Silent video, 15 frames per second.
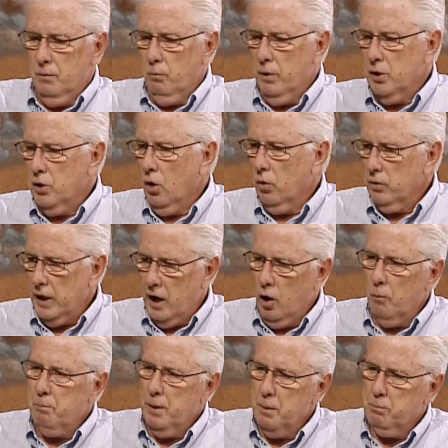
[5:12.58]
We don't
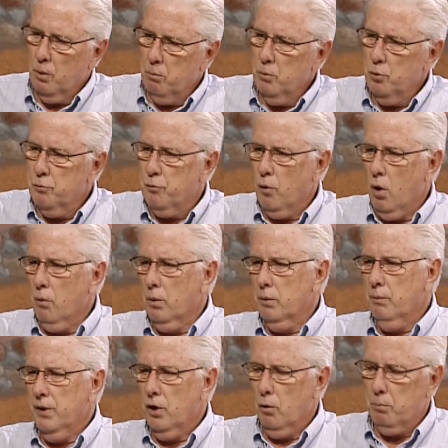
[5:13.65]
help people move
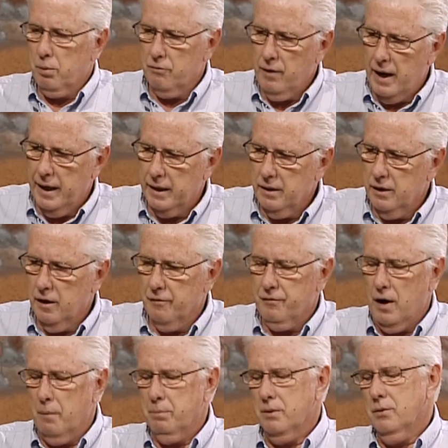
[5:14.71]
forward. We don't provide enough
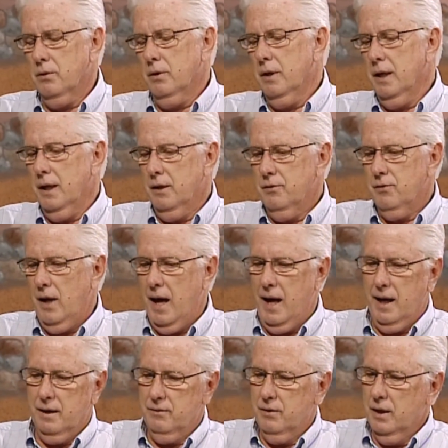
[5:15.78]
opportunities,
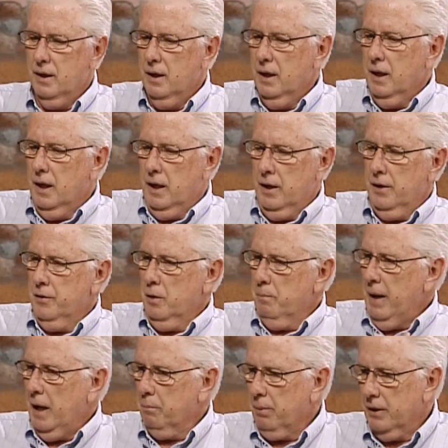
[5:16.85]
and they're
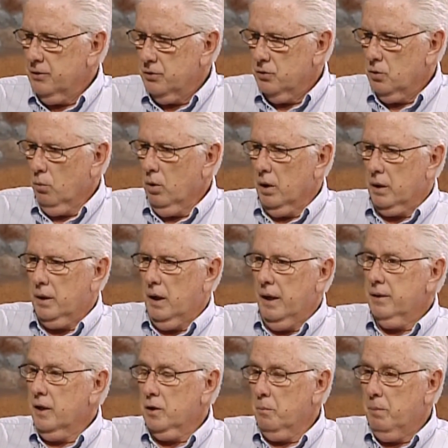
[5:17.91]
bad places to work.
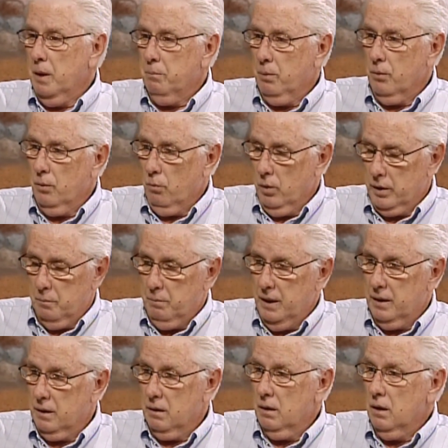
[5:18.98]
I think the people that work at
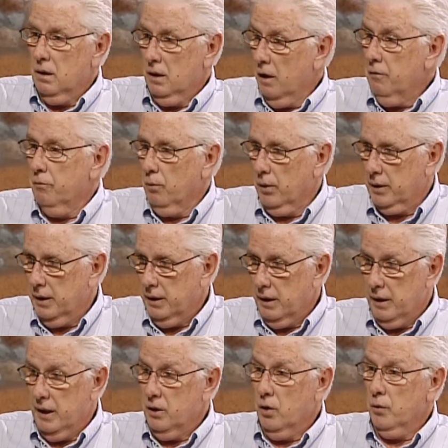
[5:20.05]
Beacon love working
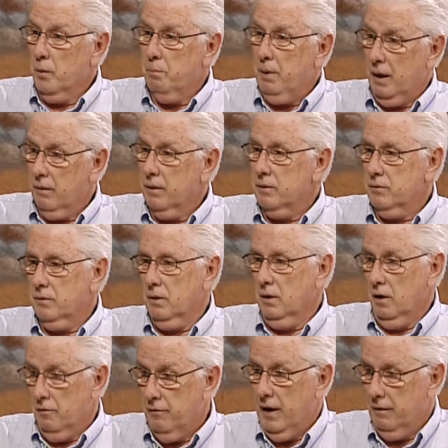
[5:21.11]
there. I know the parents
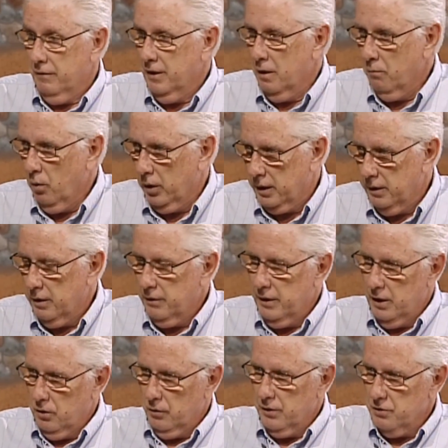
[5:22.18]
love having them working there.
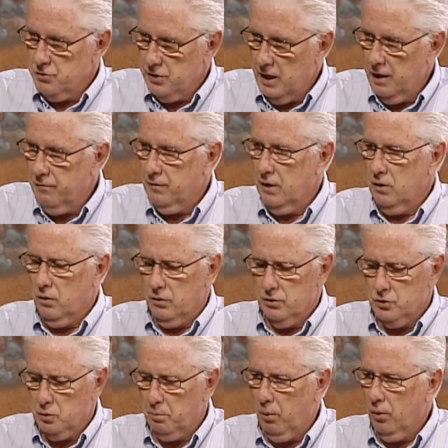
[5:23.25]
They know they're safe. They know
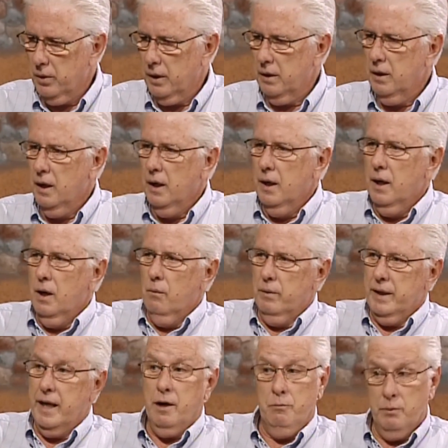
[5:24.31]
they're supported.
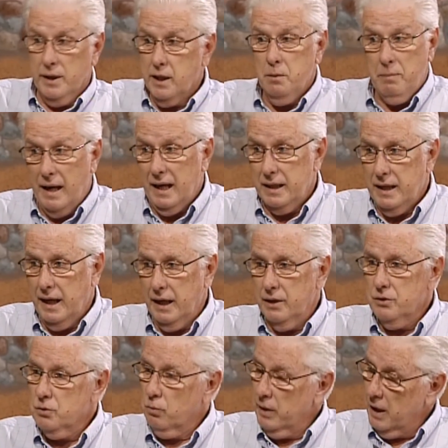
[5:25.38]
When they have really bad
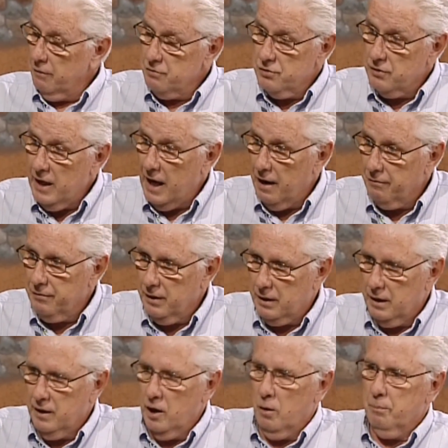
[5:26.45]
days, we have staff
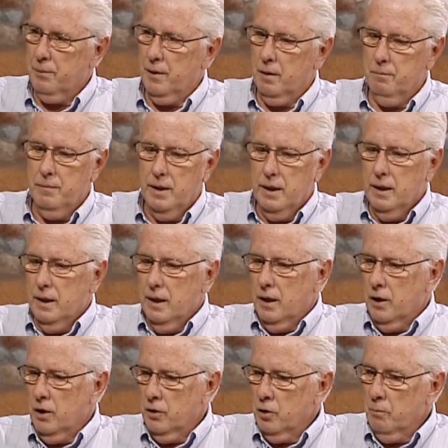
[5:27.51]
that can help them.
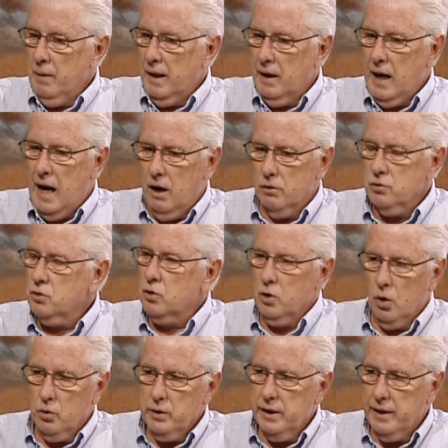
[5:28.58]
No matter how
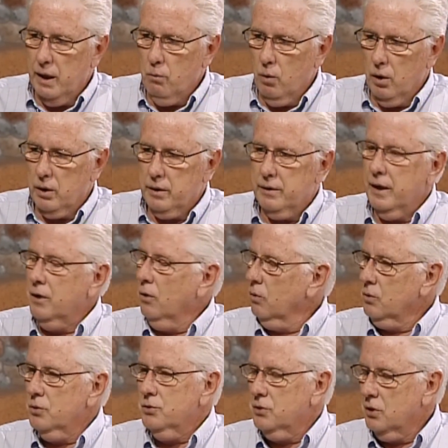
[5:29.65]
slowly they work, they
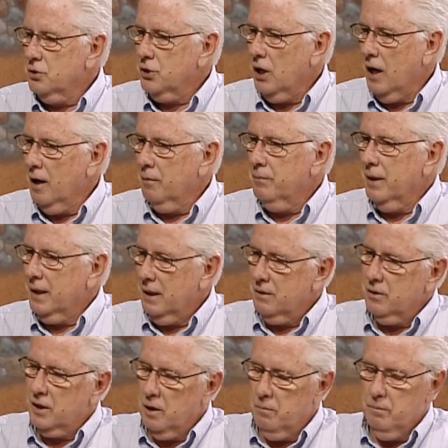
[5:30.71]
don't lose their job. They
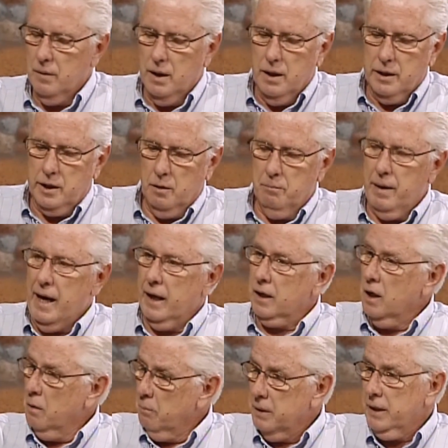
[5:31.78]
get to come
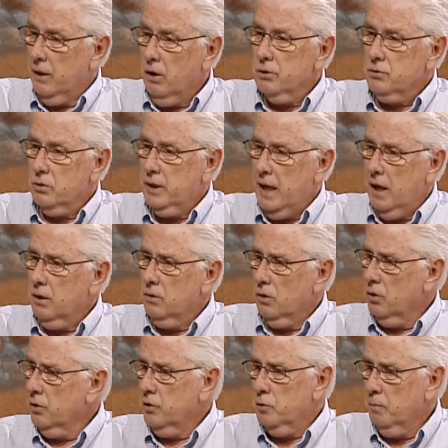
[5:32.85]
back. But they also can
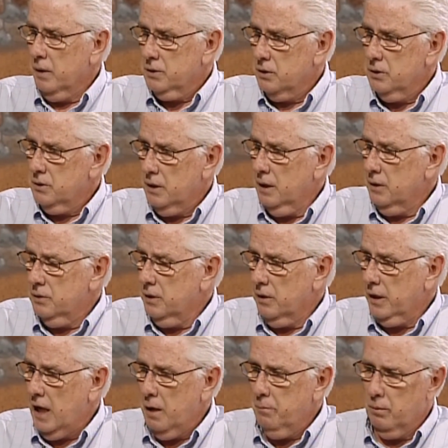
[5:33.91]
earn as much as
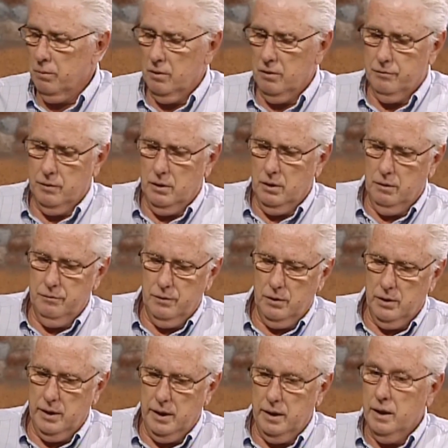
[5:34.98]
they're capable of
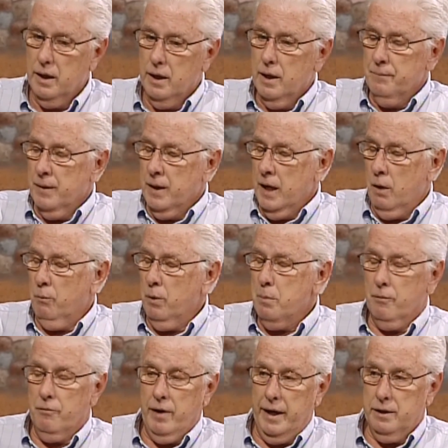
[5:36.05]
earning. And we
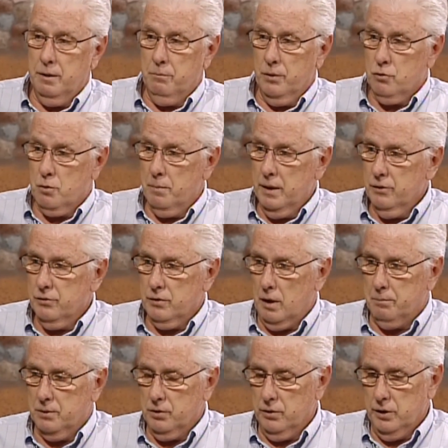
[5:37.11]
provide them with tremendous
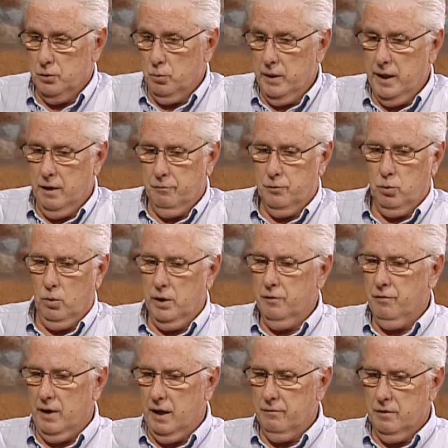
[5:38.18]
opportunities. We have
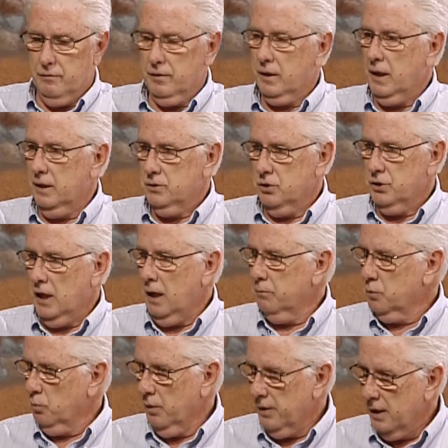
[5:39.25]
25 different kinds of
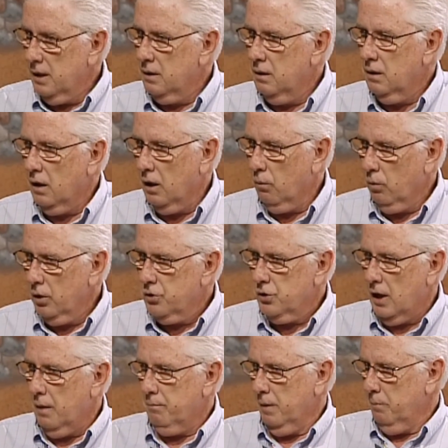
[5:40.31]
jobs within our
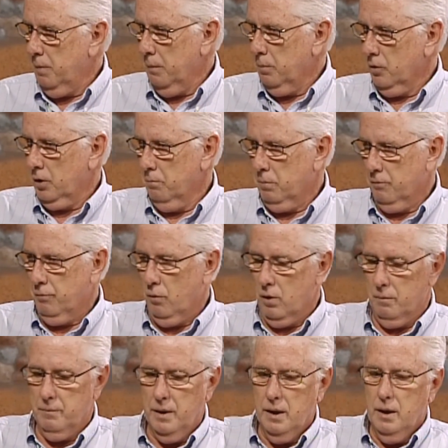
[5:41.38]
workshop that people can
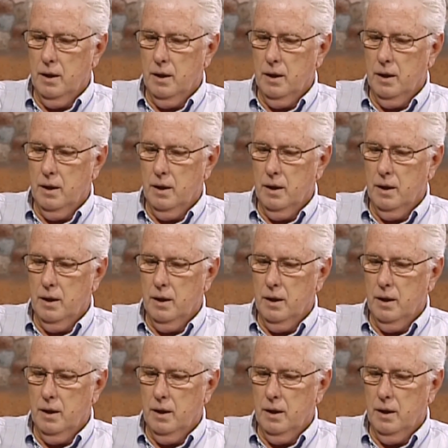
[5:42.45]
perform.